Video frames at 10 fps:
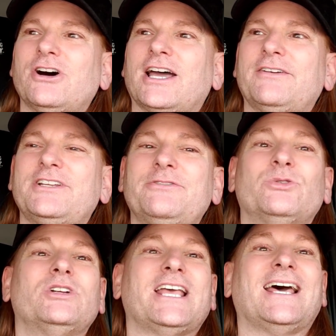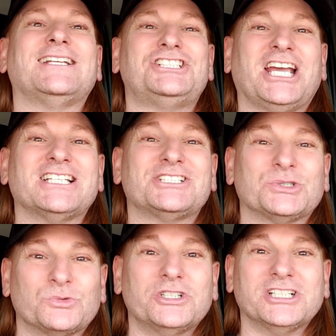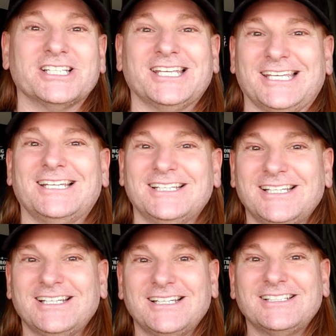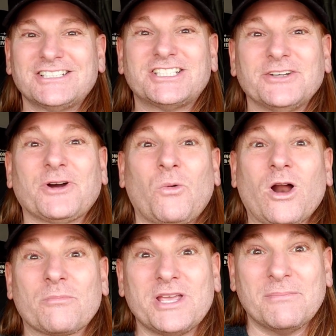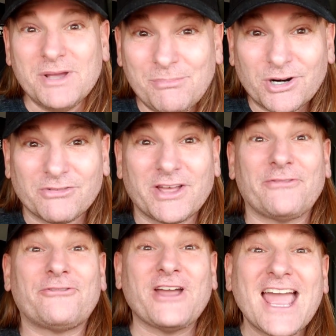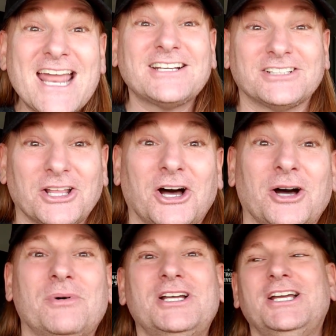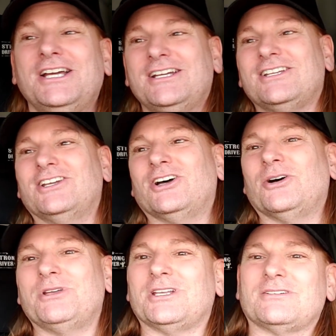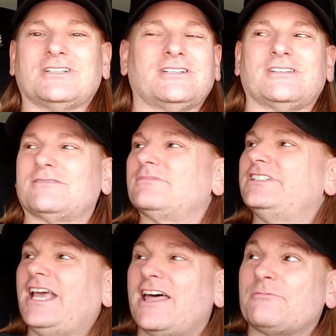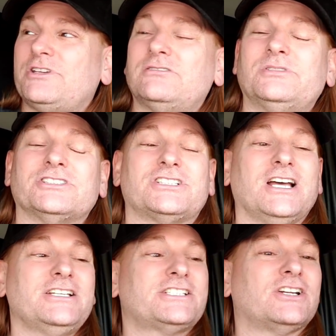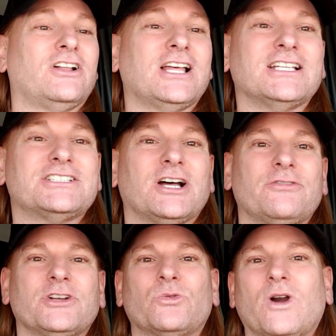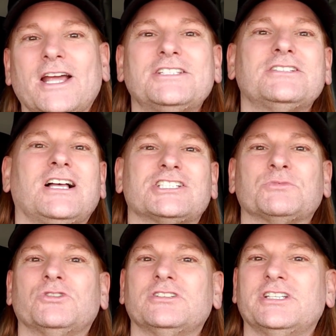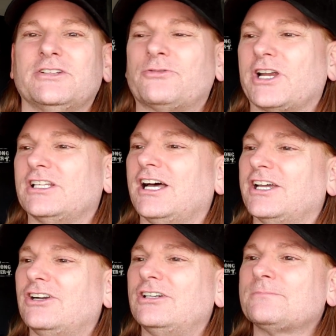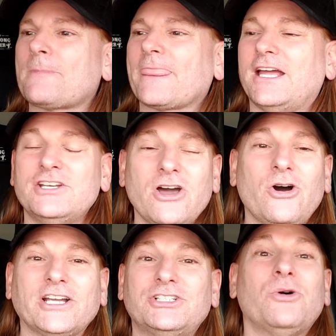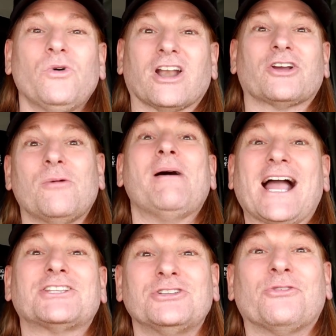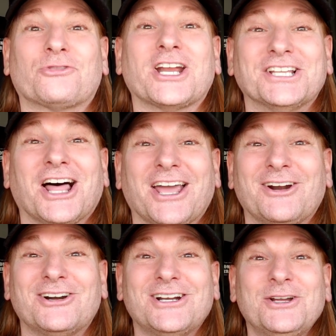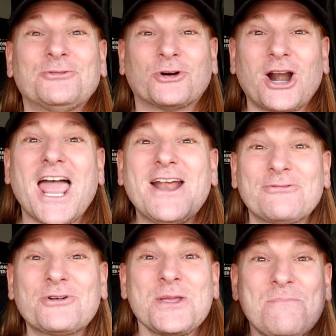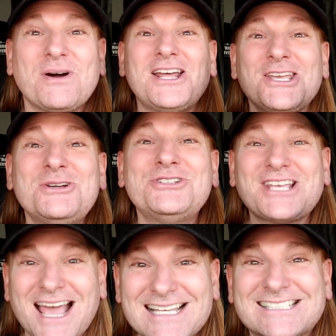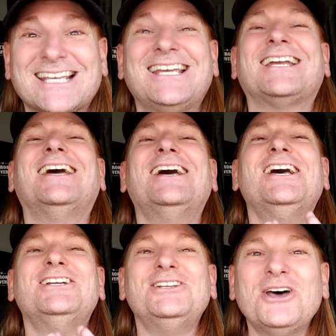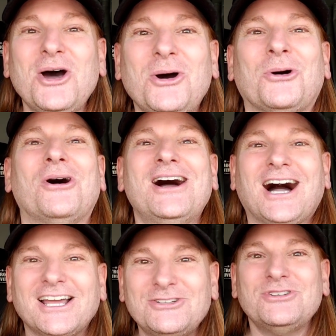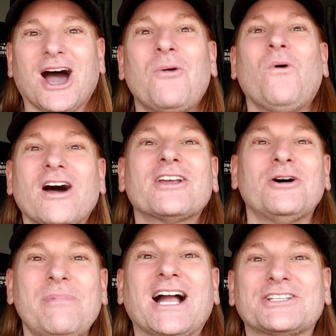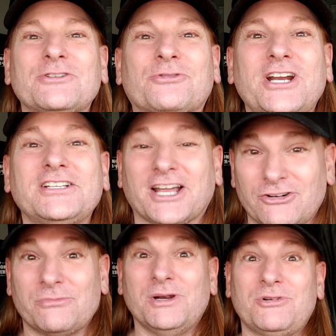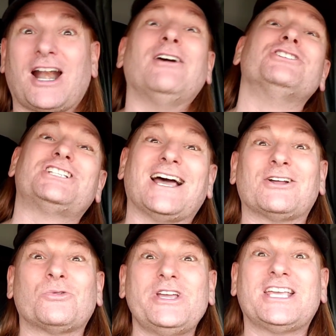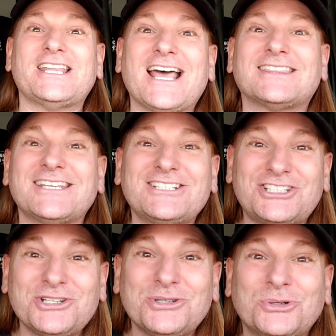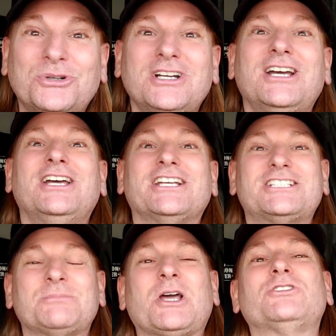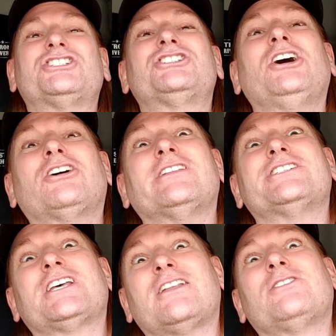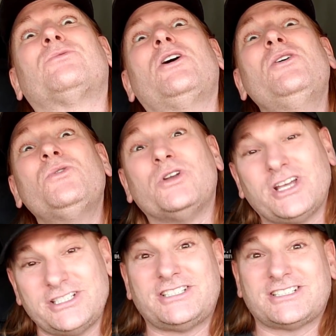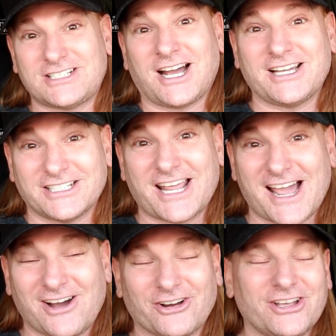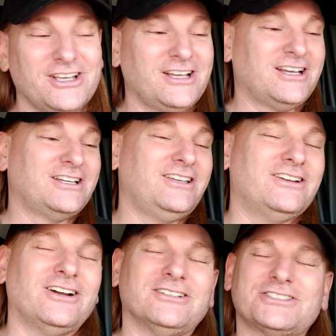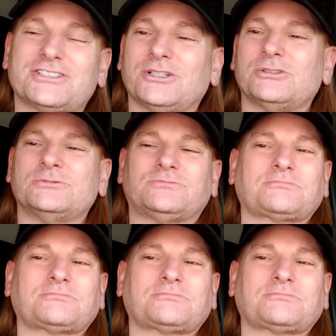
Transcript: I haven't even really had a chance to really see if I want to be a member of the fan club. You know, I mean, yeah, the Peterbilt's nice and all that stuff, and it rides a lot smoother than the Freightliner. And no, I don't want to go back to the Freightliner. For everybody who's asking, no, I do not want to go back to the Freightliner. Remember, I was down a week in that thing too, except I was stuck on the side of the road, kind of down, you know, so...